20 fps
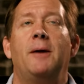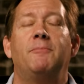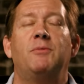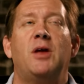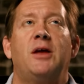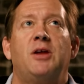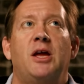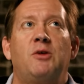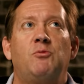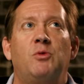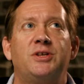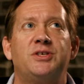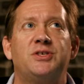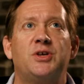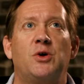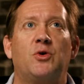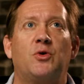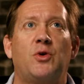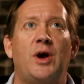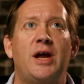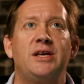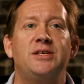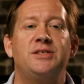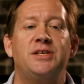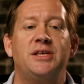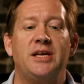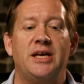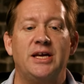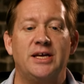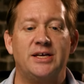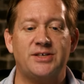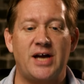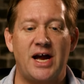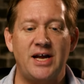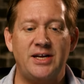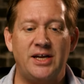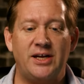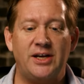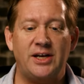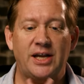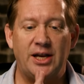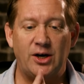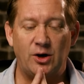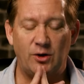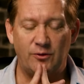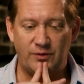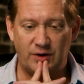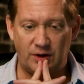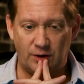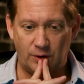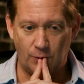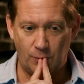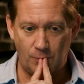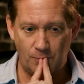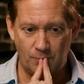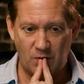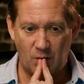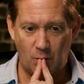and what's so crazy is I did an interview